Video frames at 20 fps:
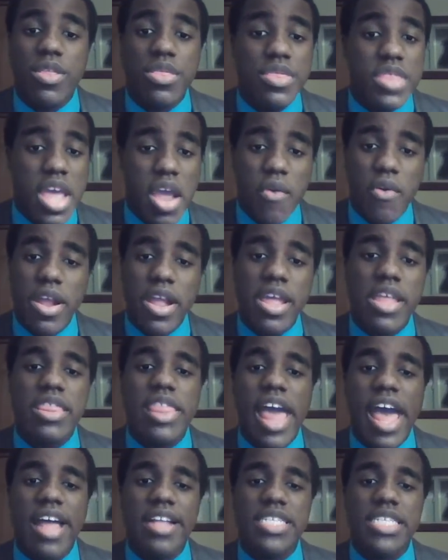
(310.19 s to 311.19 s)
theory
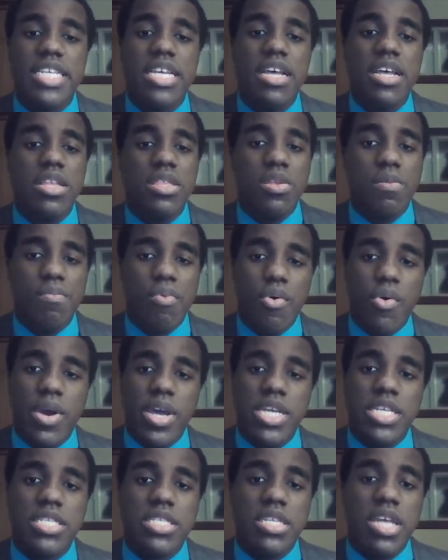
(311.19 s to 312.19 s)
that the
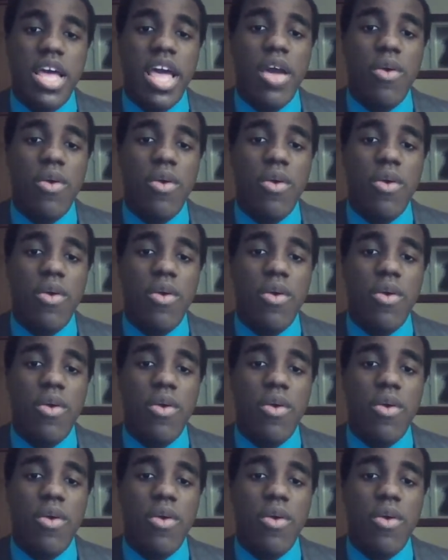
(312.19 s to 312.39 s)
boys